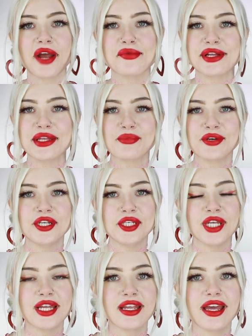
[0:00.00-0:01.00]
I really
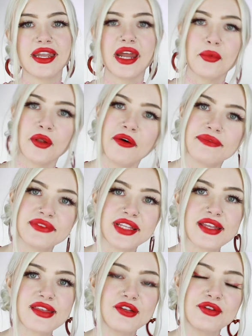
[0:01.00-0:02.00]
appreciate it and I will
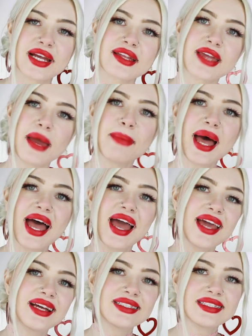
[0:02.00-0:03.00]
hopefully see you next time.
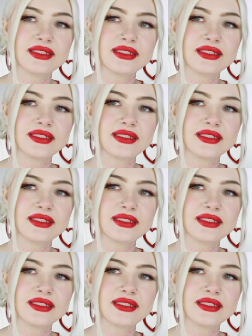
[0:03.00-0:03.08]
Bye!